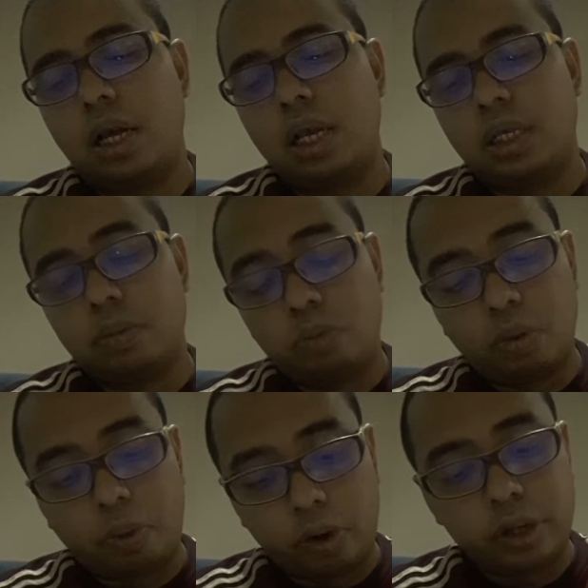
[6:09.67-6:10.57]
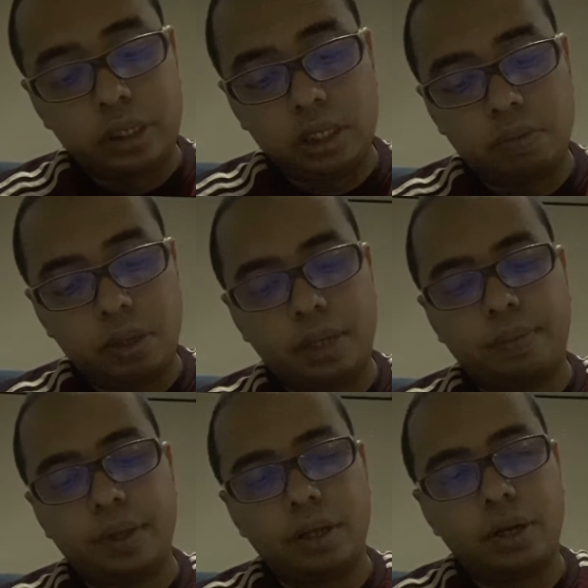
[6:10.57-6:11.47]
is a poor prognosis mean.
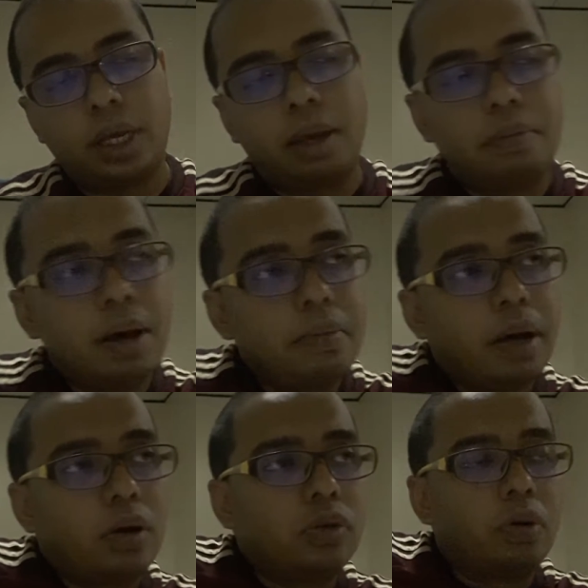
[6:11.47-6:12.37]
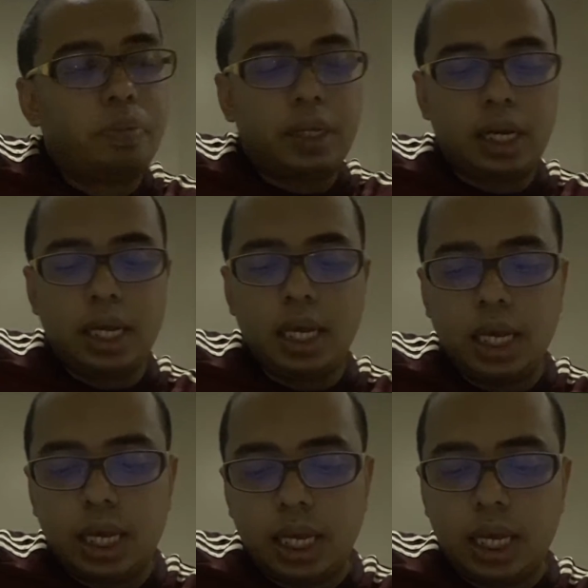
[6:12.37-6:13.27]
Okay, by
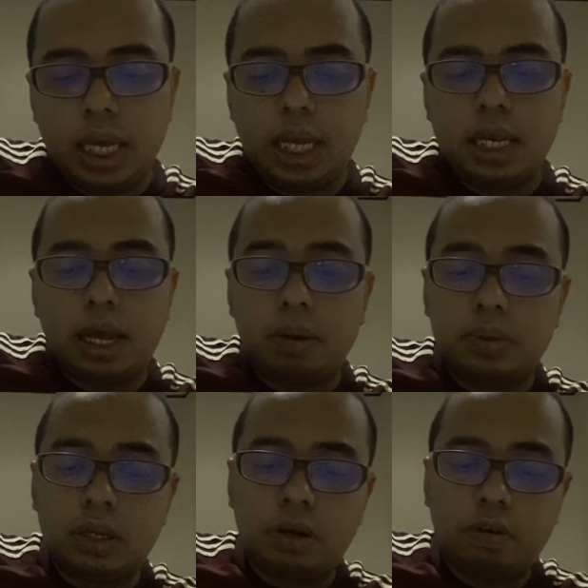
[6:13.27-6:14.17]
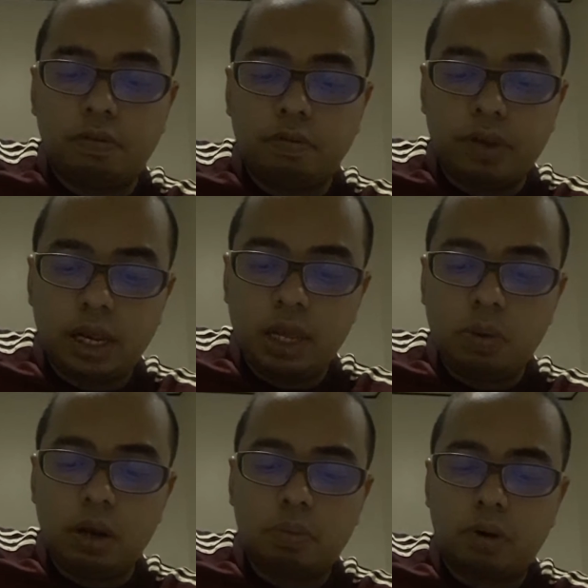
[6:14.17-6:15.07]
microscopically, in the absence of villi
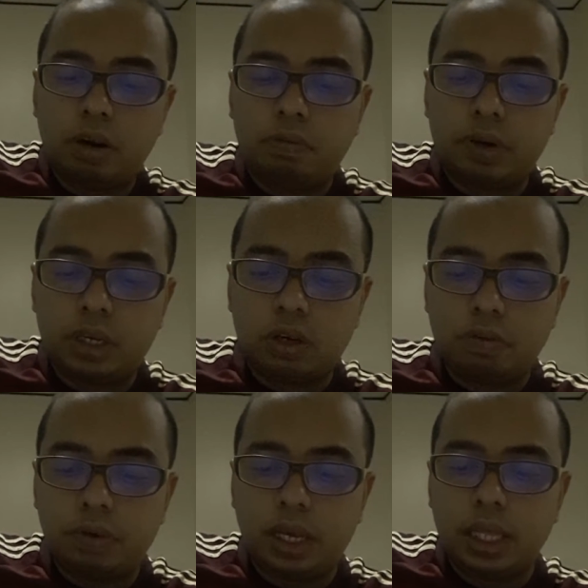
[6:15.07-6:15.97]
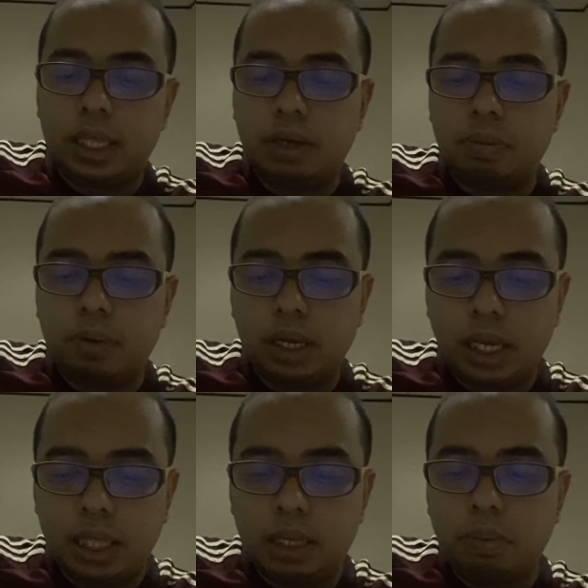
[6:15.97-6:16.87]
with the proliferation of
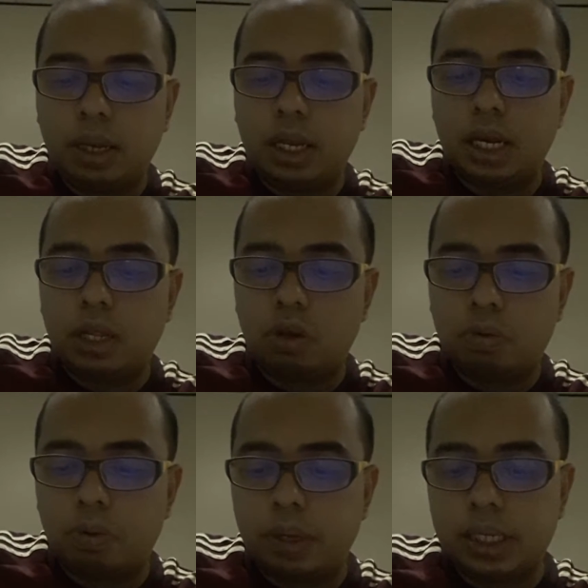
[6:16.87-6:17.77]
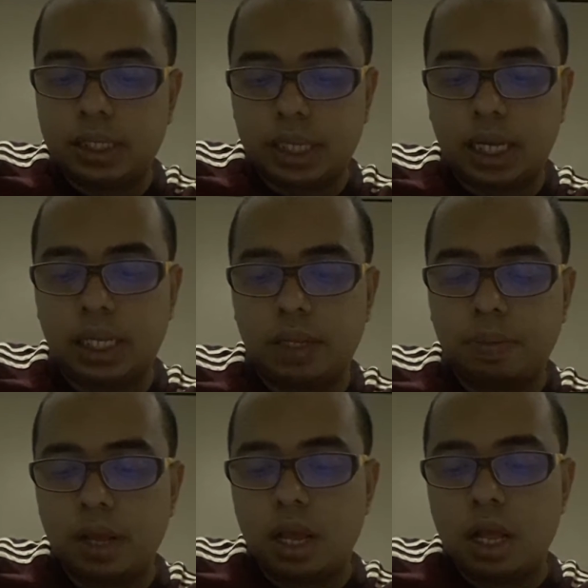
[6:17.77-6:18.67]
intermediate trophoblastic cell,
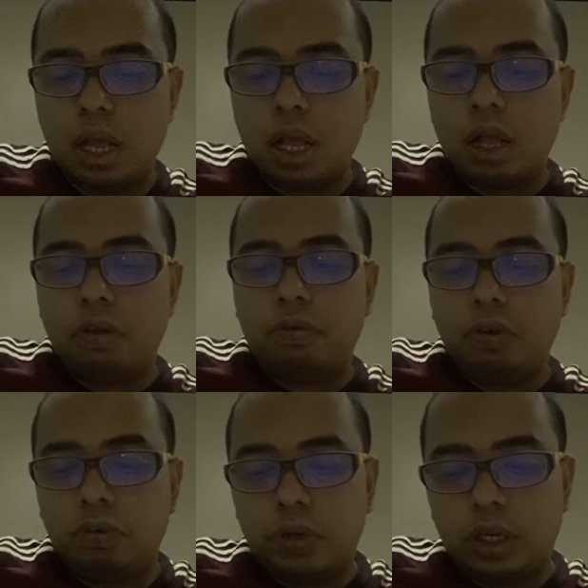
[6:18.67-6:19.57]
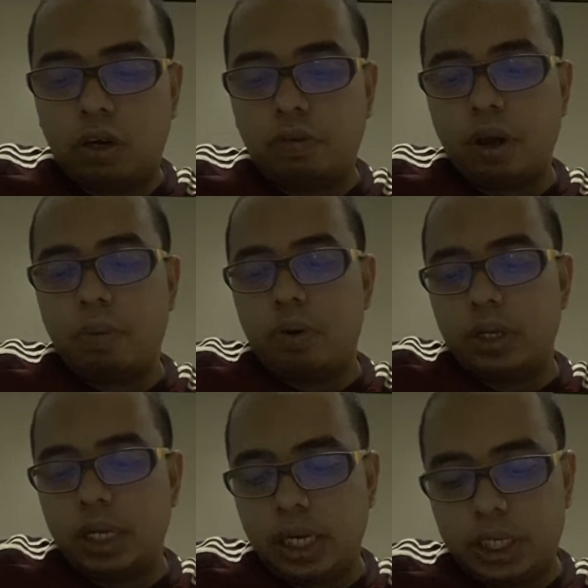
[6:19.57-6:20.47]
fewer of
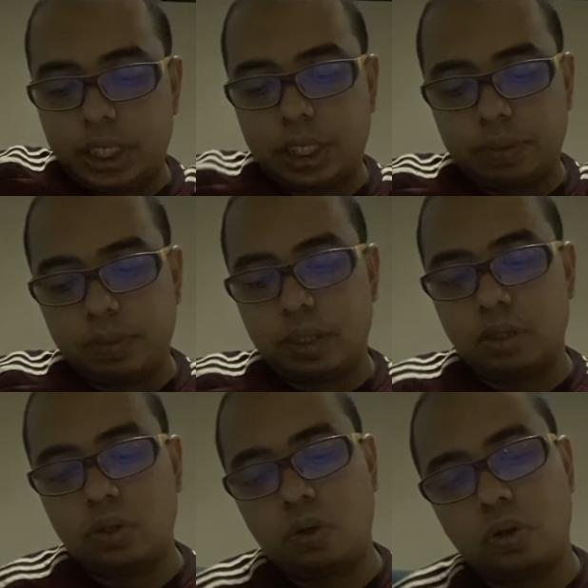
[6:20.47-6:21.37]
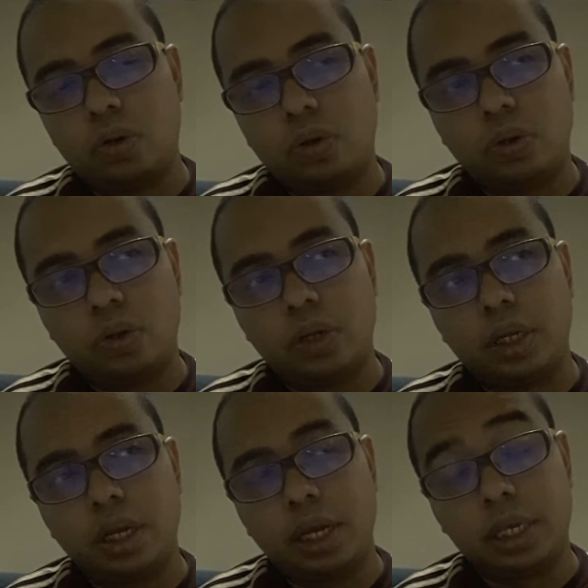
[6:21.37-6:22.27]
hemorrhagic lesion. So
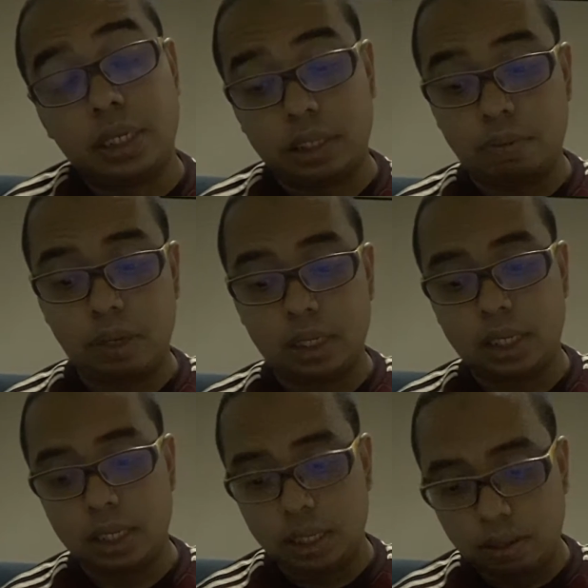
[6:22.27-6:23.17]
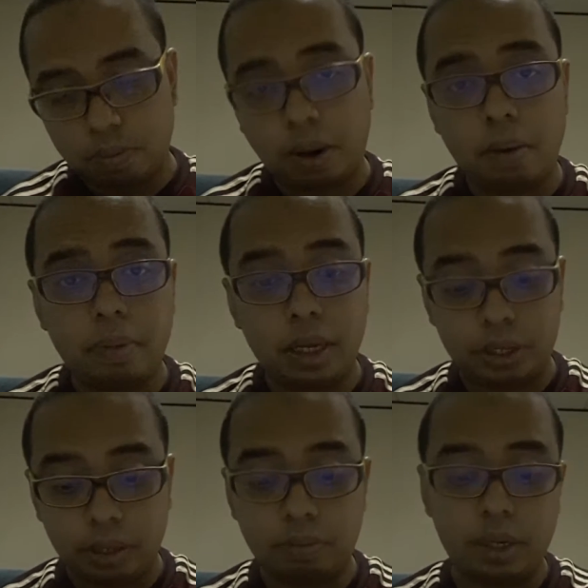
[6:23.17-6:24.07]
hysterectomy is the primary
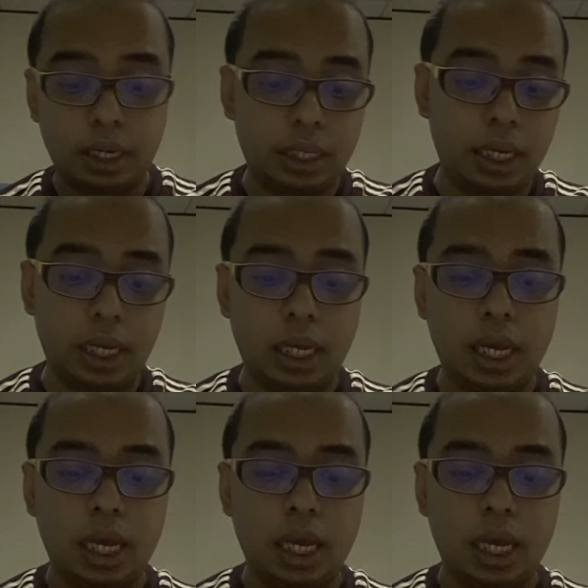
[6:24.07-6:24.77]
treatment actually,